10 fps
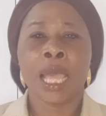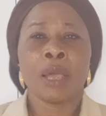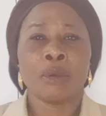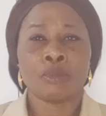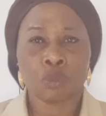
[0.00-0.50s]

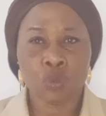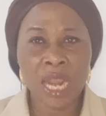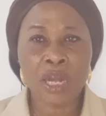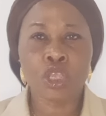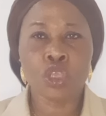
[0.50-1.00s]
When
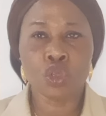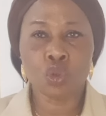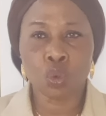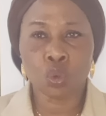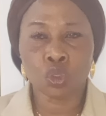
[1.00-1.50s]
you
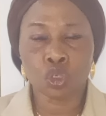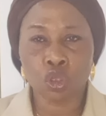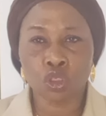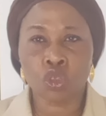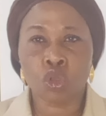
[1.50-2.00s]
don't
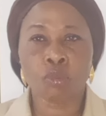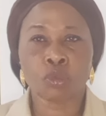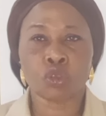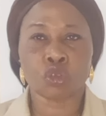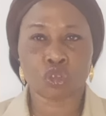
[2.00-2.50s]
come to
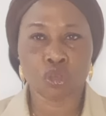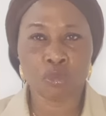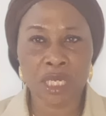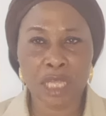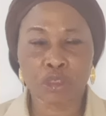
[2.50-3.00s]
social
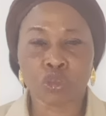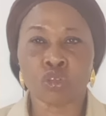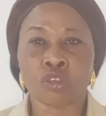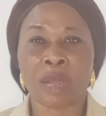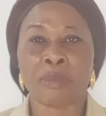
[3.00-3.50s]
media to
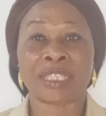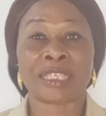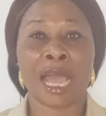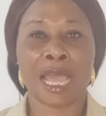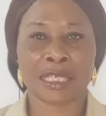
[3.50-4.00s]

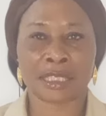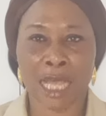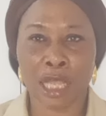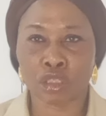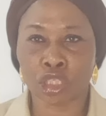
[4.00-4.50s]
dramatize
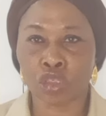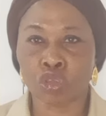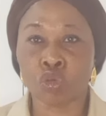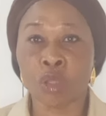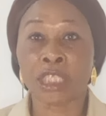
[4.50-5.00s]
and to
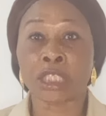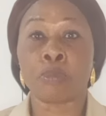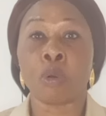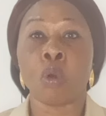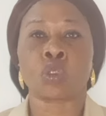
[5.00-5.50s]

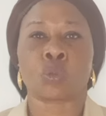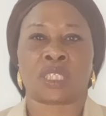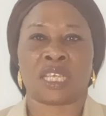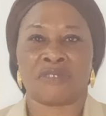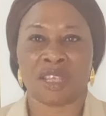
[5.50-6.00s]
expose
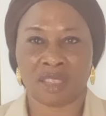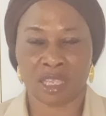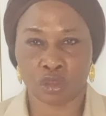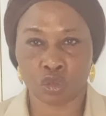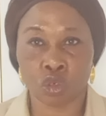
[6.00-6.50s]
whatever thing,
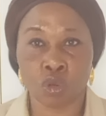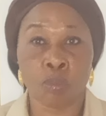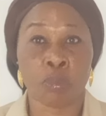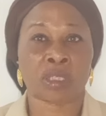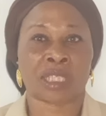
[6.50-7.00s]
to,
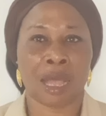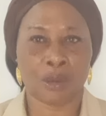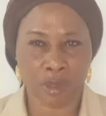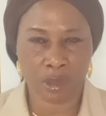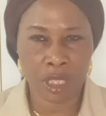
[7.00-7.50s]
bust out,
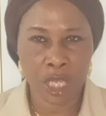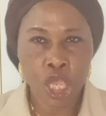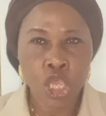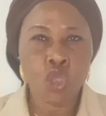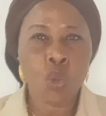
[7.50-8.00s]

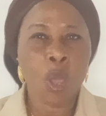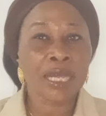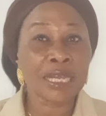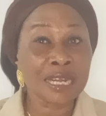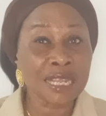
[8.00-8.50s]
you are
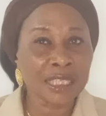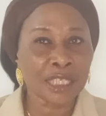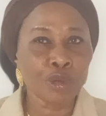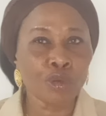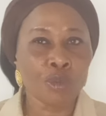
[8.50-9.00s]
creating
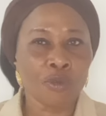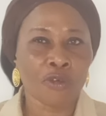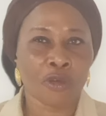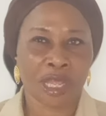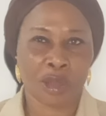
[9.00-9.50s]
room for
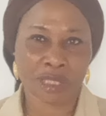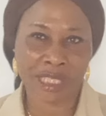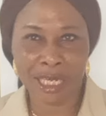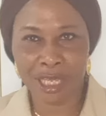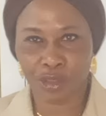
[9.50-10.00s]
reconciliation.